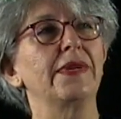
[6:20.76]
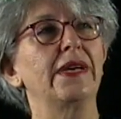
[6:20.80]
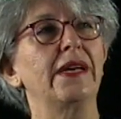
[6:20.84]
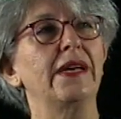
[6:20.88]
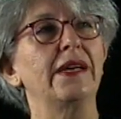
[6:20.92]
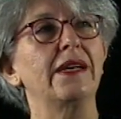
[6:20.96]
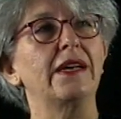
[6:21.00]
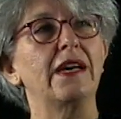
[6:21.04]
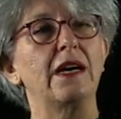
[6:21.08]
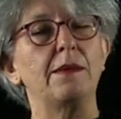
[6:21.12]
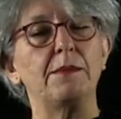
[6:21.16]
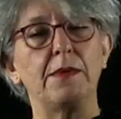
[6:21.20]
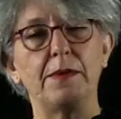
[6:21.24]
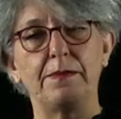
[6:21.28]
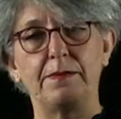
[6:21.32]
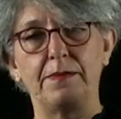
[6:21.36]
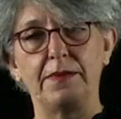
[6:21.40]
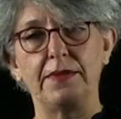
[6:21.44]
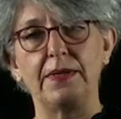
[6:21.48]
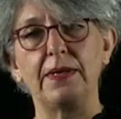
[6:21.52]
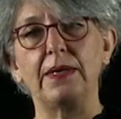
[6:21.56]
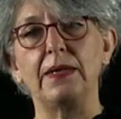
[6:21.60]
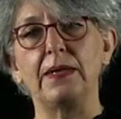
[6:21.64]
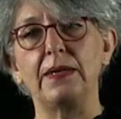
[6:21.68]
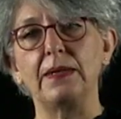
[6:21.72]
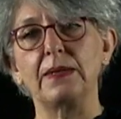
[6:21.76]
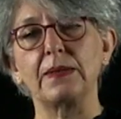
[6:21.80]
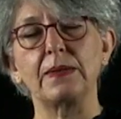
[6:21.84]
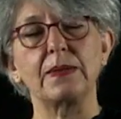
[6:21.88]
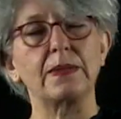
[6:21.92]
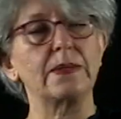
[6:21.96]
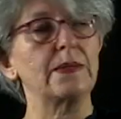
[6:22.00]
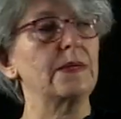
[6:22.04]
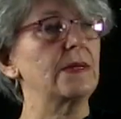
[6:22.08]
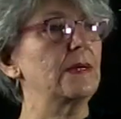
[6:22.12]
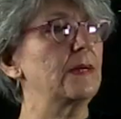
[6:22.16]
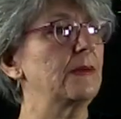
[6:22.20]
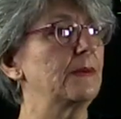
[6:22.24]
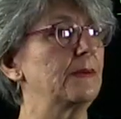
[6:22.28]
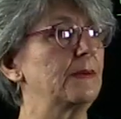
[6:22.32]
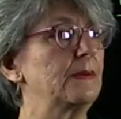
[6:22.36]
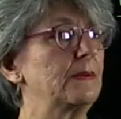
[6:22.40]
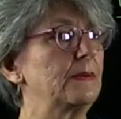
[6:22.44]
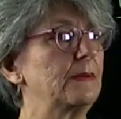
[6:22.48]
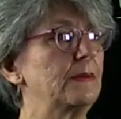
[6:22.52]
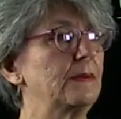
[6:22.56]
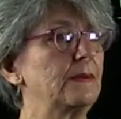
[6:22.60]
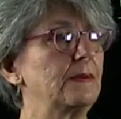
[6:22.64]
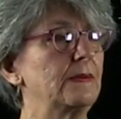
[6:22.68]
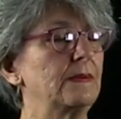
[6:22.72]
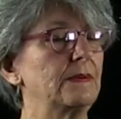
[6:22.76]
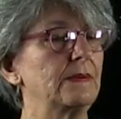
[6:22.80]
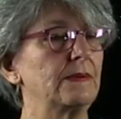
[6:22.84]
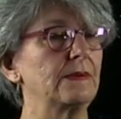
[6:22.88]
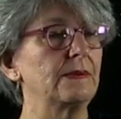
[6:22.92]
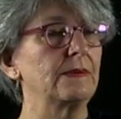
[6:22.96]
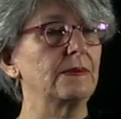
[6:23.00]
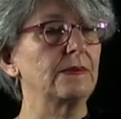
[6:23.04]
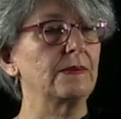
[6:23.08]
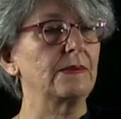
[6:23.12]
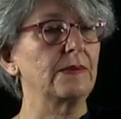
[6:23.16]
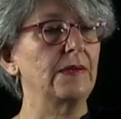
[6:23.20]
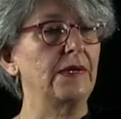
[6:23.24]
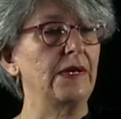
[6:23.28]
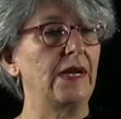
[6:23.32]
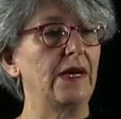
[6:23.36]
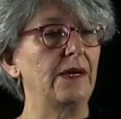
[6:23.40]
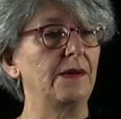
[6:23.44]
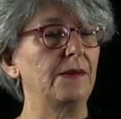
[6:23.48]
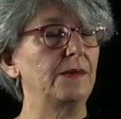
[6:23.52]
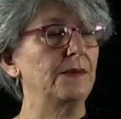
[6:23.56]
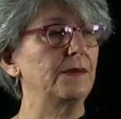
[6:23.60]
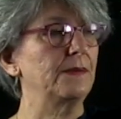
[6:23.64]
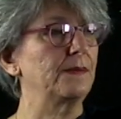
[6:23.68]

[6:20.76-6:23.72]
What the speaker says: and come up with an answer. Now,